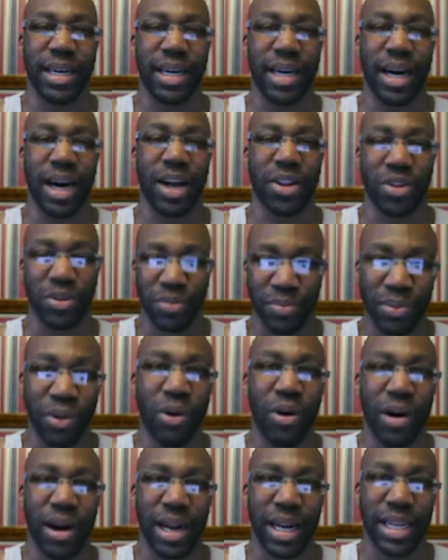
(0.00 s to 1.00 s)
other
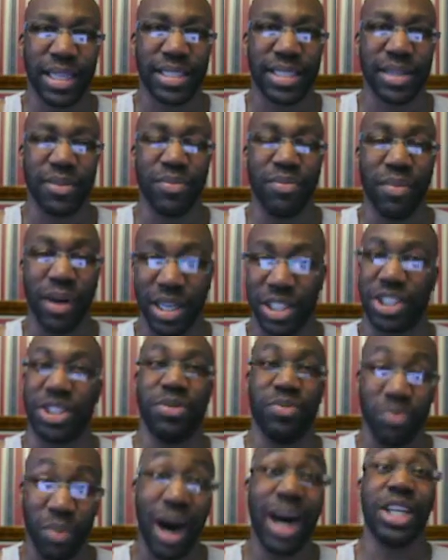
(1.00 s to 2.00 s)
boys much
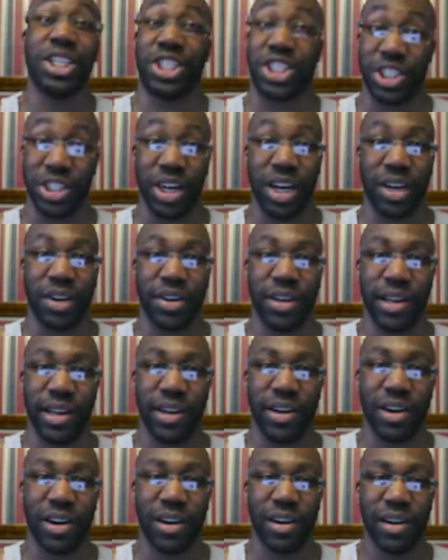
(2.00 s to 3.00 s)
younger than
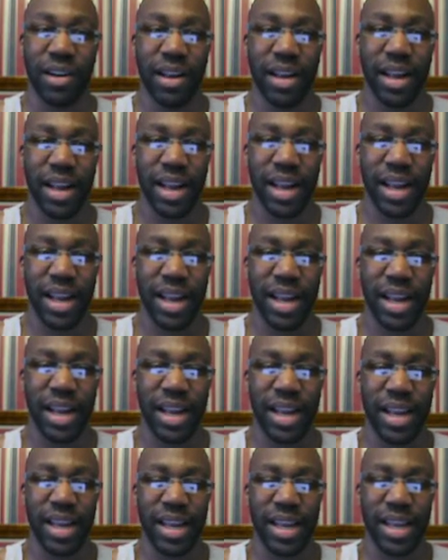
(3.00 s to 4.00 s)
her,
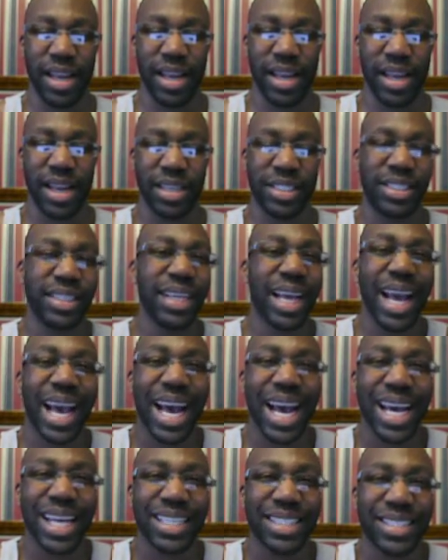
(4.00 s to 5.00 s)
and she
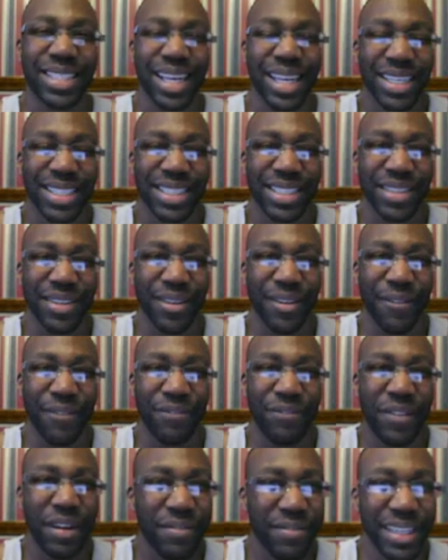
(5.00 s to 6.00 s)
had sex
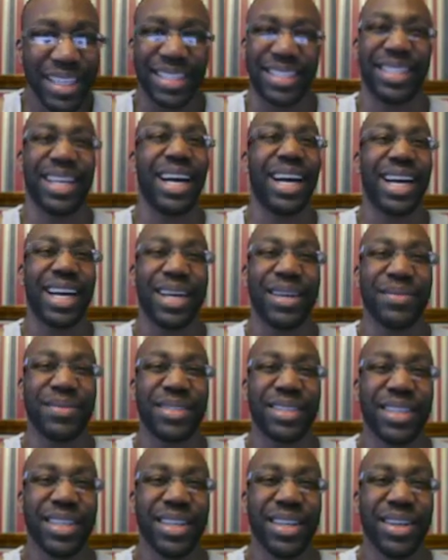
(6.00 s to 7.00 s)
50 times.
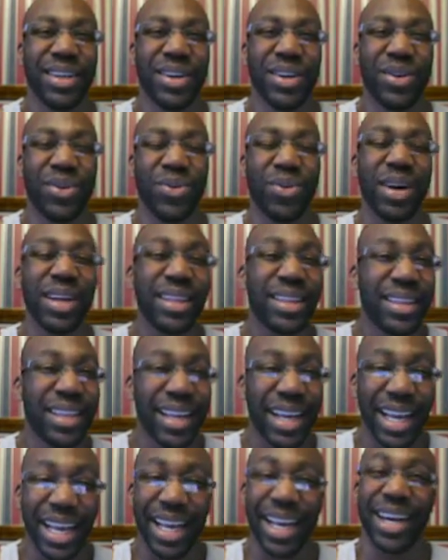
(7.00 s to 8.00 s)
What the
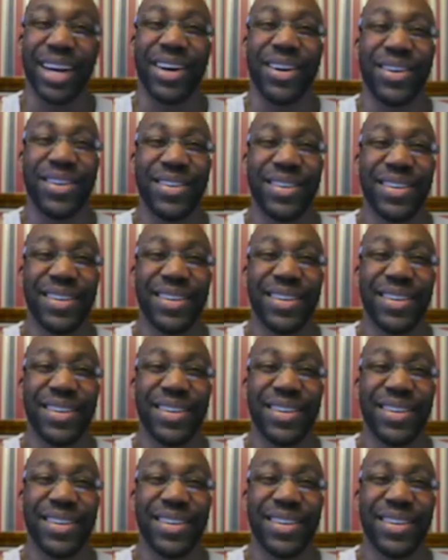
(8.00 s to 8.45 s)
hell?